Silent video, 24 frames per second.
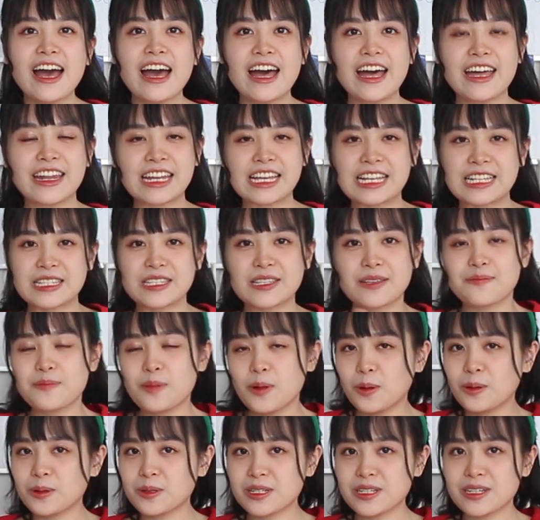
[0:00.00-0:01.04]
And his
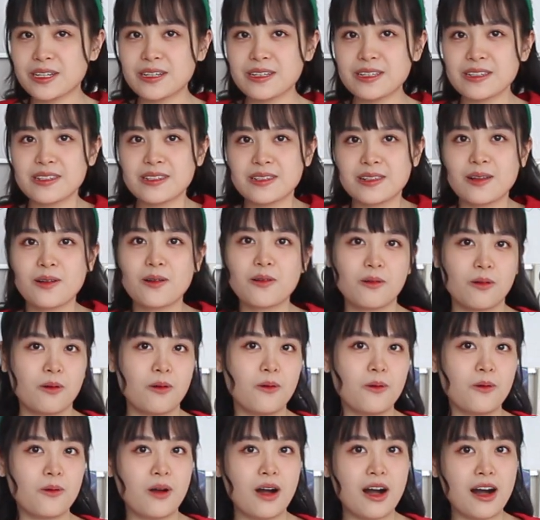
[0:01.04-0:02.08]
supporters,
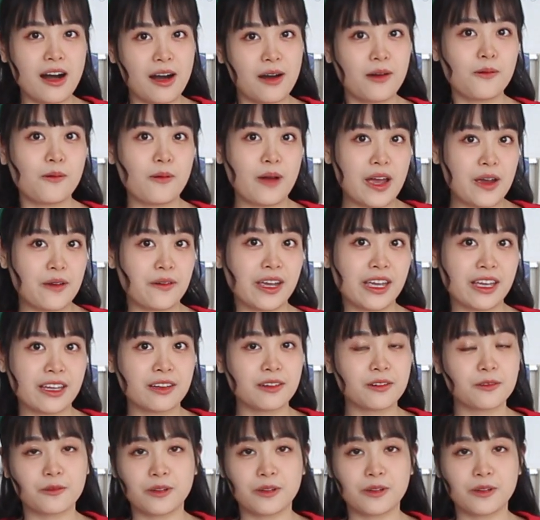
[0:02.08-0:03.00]
who are wearing